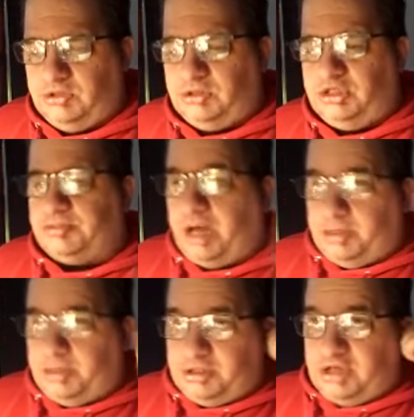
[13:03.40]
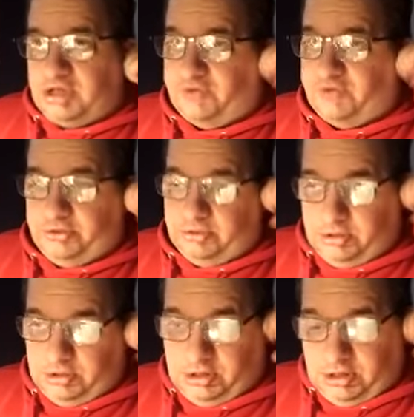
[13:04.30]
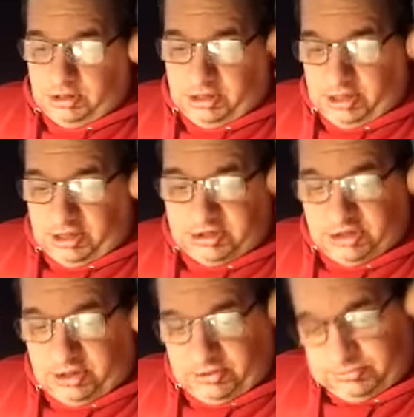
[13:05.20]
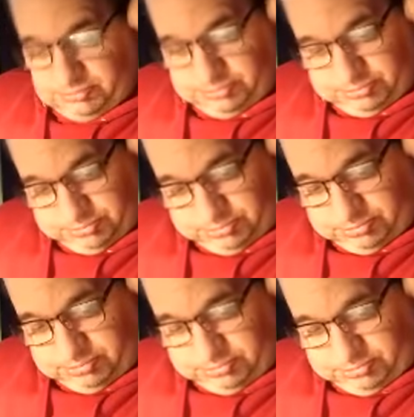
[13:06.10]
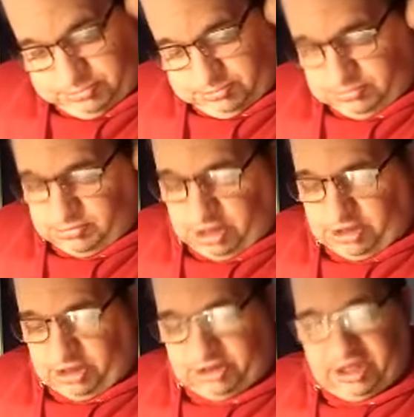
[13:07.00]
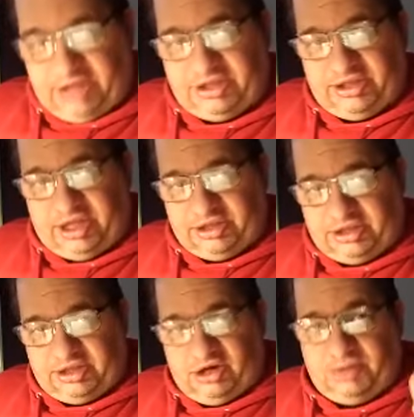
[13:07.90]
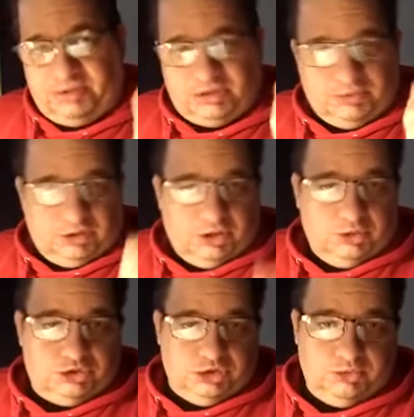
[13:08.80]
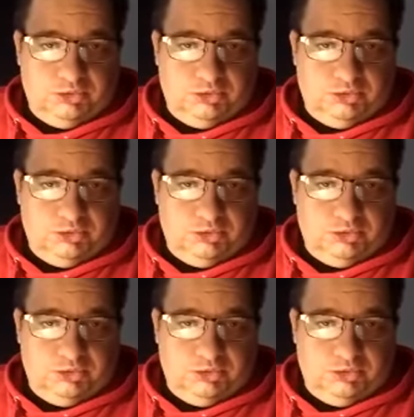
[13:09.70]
teach him how to be tougher. And so the length that the therapist would go to